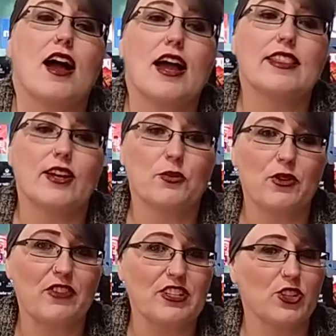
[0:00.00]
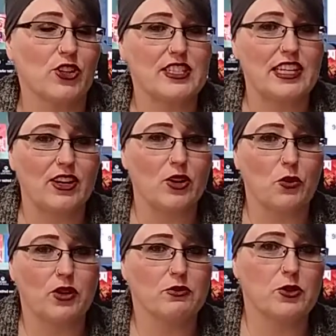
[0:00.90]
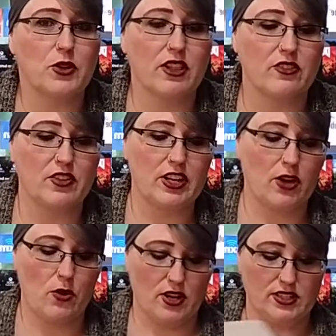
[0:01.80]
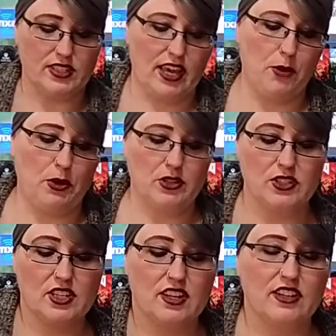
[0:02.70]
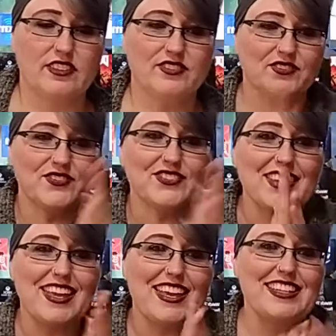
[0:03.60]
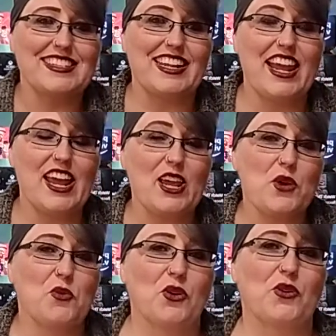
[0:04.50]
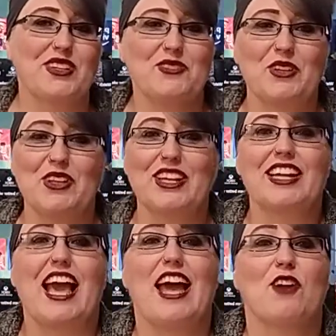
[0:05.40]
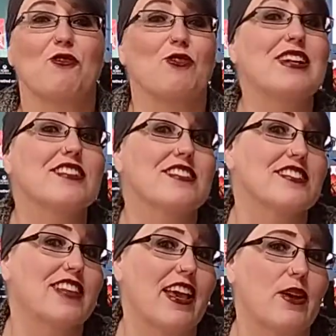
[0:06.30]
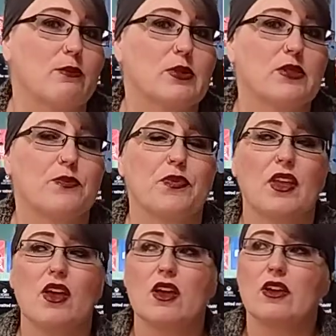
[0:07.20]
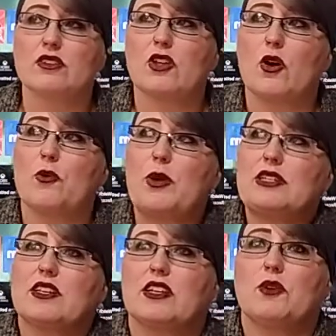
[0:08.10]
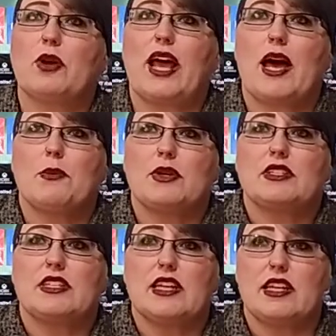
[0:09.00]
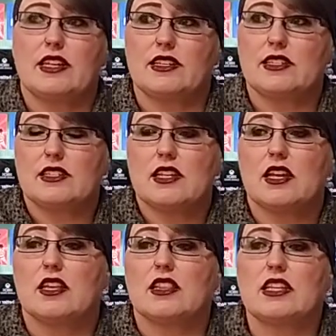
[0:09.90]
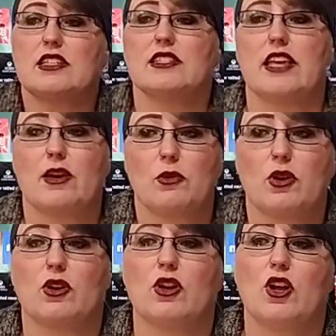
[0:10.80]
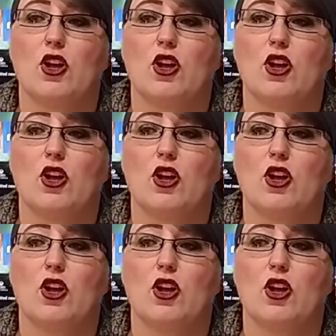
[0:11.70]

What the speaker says: Hi there, Professor Chris here, and welcome to another video on scammers. Today, we're going to be looking at rental scams. So basically what happens is the scammer